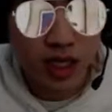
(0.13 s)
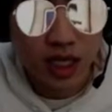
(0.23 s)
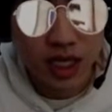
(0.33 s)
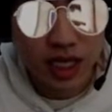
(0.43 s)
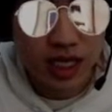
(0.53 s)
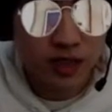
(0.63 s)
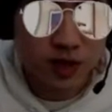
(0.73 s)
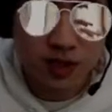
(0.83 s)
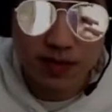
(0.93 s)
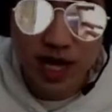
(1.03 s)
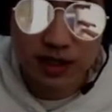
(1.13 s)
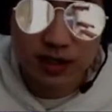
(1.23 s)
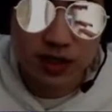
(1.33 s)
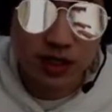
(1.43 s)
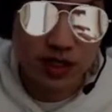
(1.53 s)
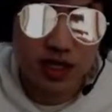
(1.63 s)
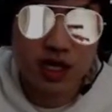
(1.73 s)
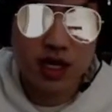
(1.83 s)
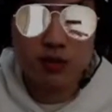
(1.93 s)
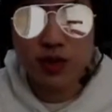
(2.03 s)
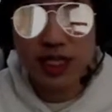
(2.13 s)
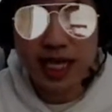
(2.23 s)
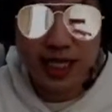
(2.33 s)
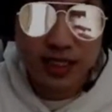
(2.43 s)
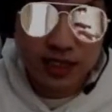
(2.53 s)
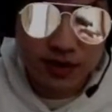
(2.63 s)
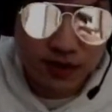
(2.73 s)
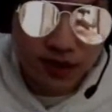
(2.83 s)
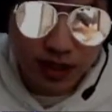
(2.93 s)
Hey guys, welcome back to another comprehensive